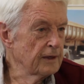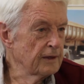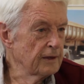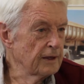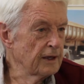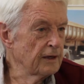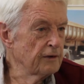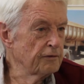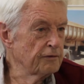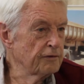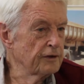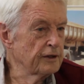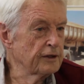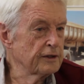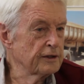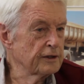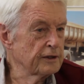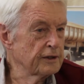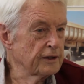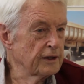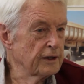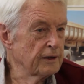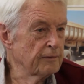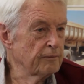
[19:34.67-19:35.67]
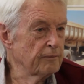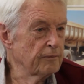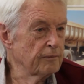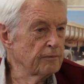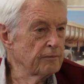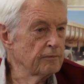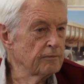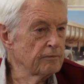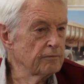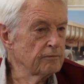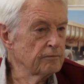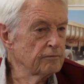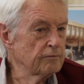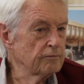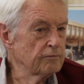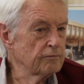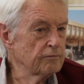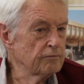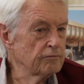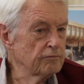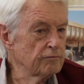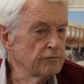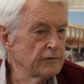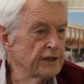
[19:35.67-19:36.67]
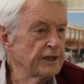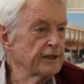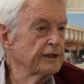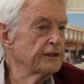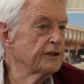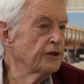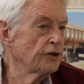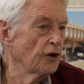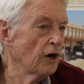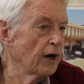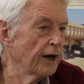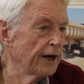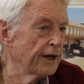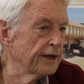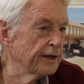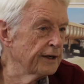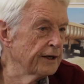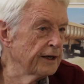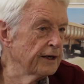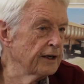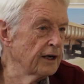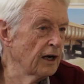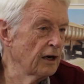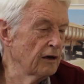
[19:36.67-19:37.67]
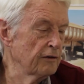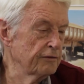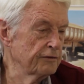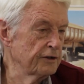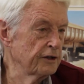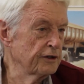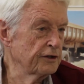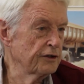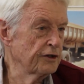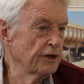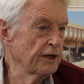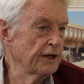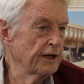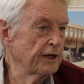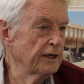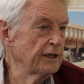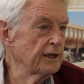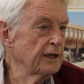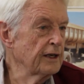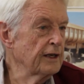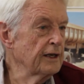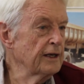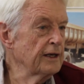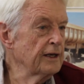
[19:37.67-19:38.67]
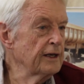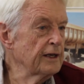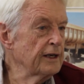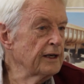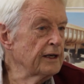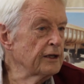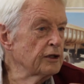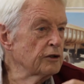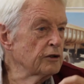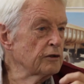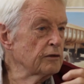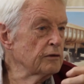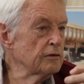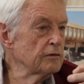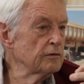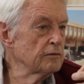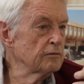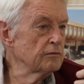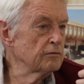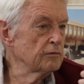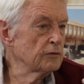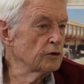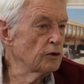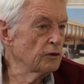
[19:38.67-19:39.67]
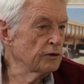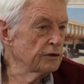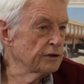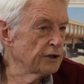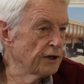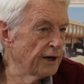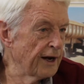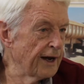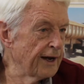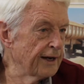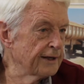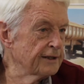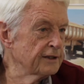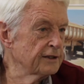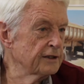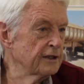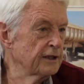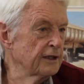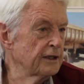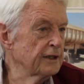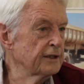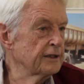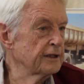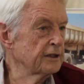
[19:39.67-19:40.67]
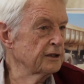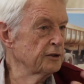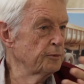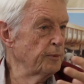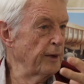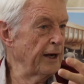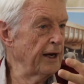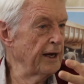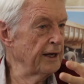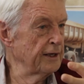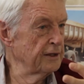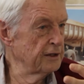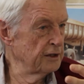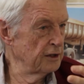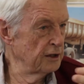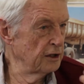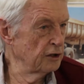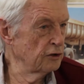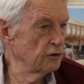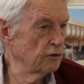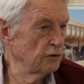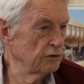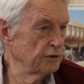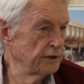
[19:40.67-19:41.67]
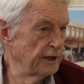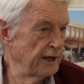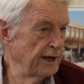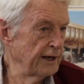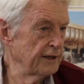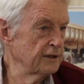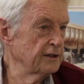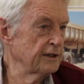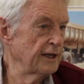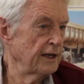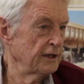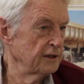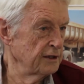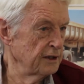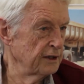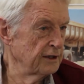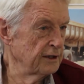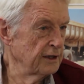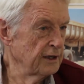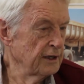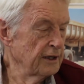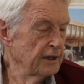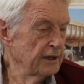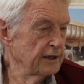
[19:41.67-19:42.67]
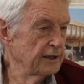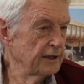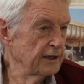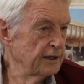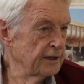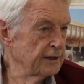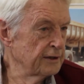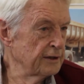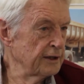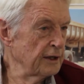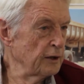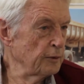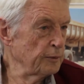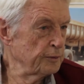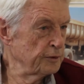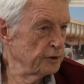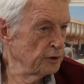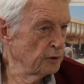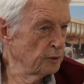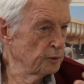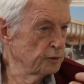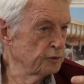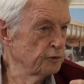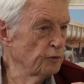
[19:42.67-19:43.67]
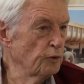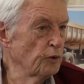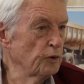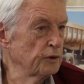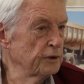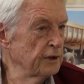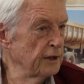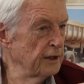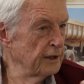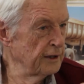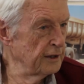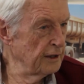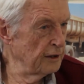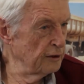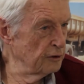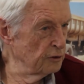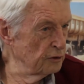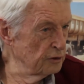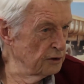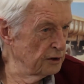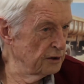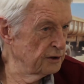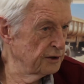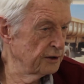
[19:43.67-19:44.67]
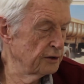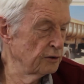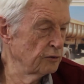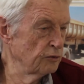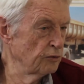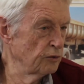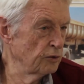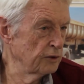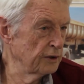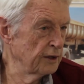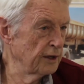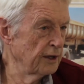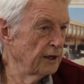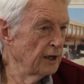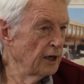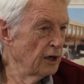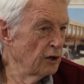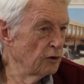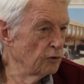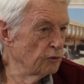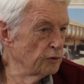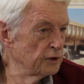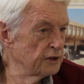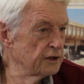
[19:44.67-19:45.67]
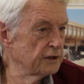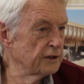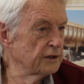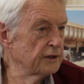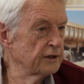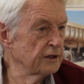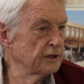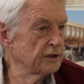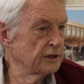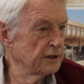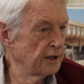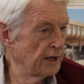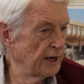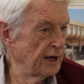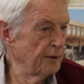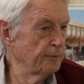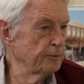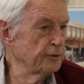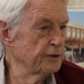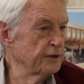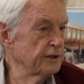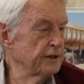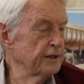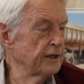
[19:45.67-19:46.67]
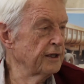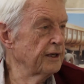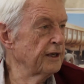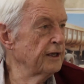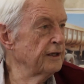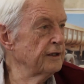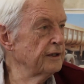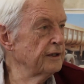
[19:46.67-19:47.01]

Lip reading: if it's then dry again after the rain, it contracts and it expands and it contracts as it absorbs water and loses the water, which disrupts the